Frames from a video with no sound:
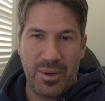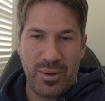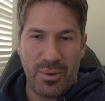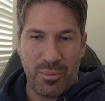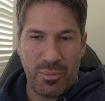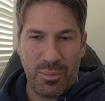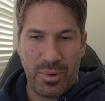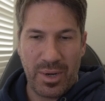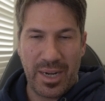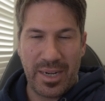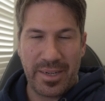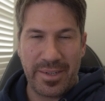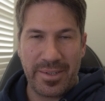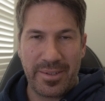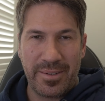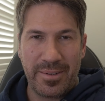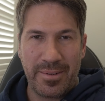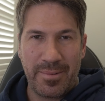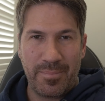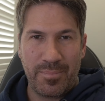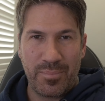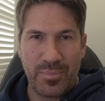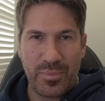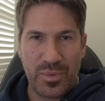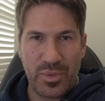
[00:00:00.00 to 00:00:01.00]
1,
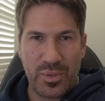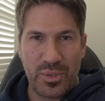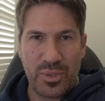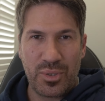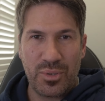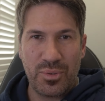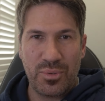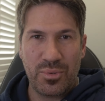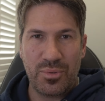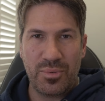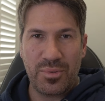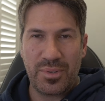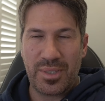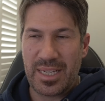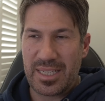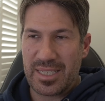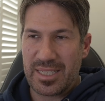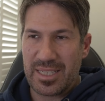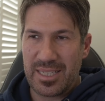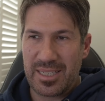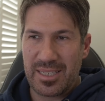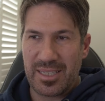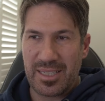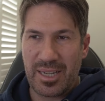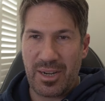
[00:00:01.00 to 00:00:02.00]
2, that's
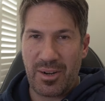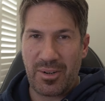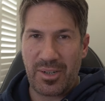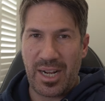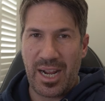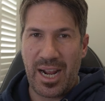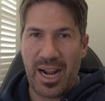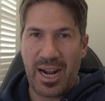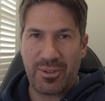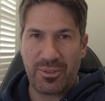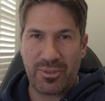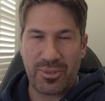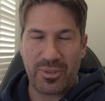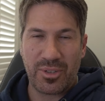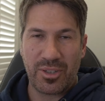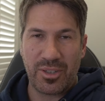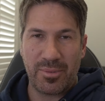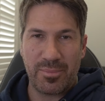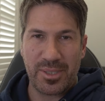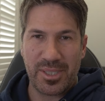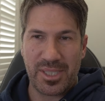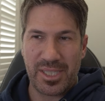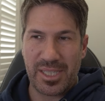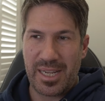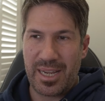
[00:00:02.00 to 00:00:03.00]
it. You're going 100
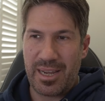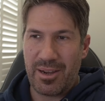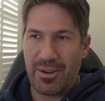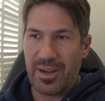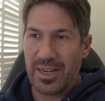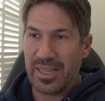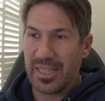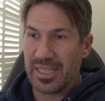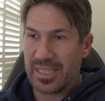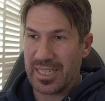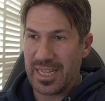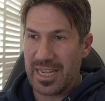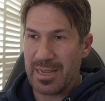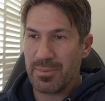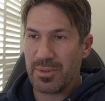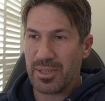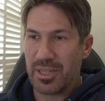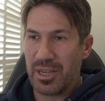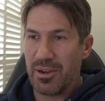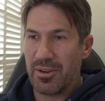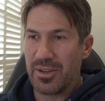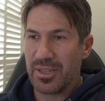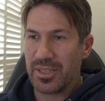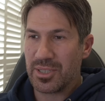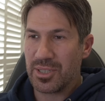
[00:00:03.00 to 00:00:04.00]
kilometers an hour and it keeps
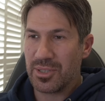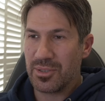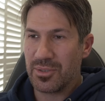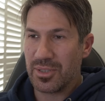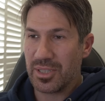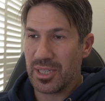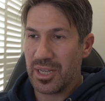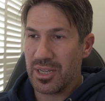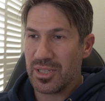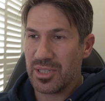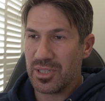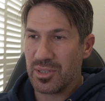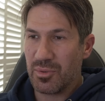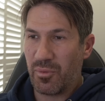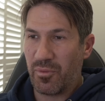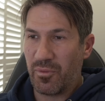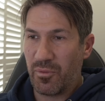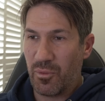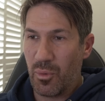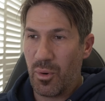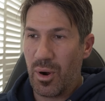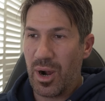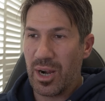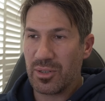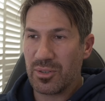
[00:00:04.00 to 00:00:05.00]
going too. It goes to
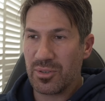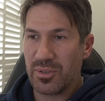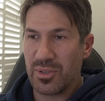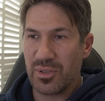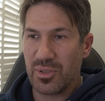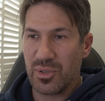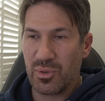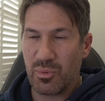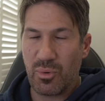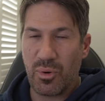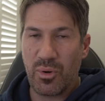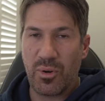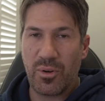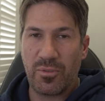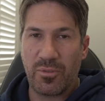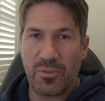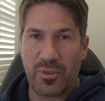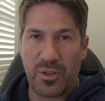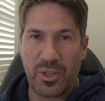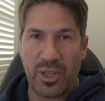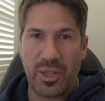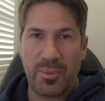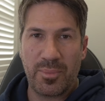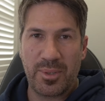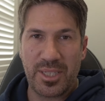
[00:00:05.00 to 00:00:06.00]
412
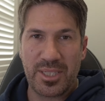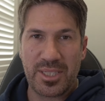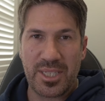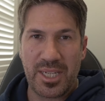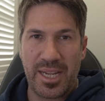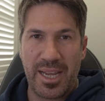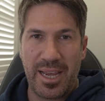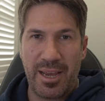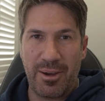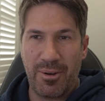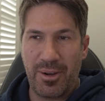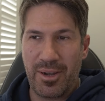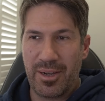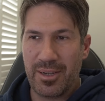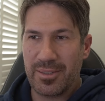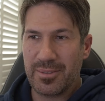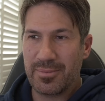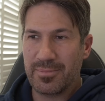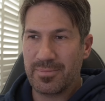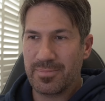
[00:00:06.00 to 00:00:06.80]
kilometers an hour.